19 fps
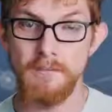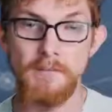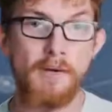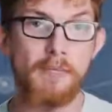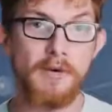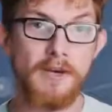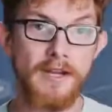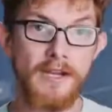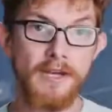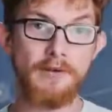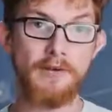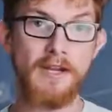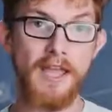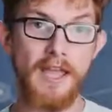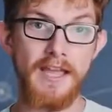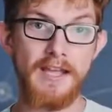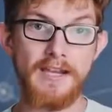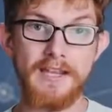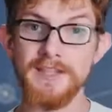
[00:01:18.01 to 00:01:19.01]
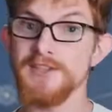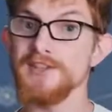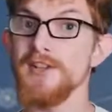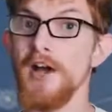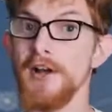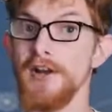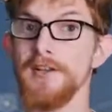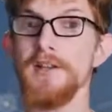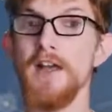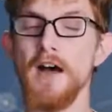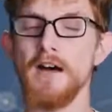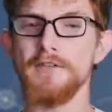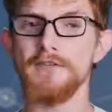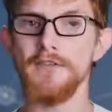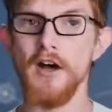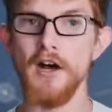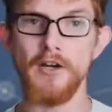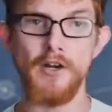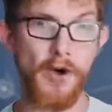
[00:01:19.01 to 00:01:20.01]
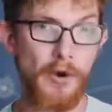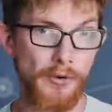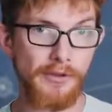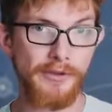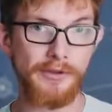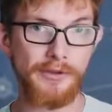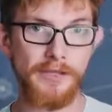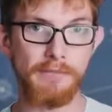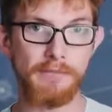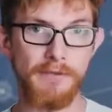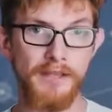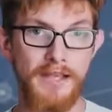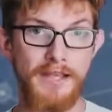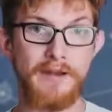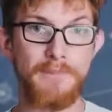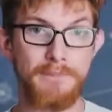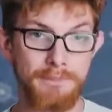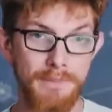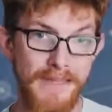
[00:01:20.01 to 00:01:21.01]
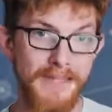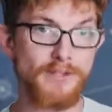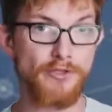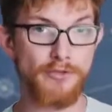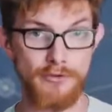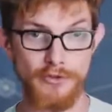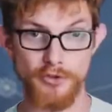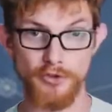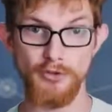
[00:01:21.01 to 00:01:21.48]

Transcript: But when a hearing aid is not enough, a cochlear implant may do the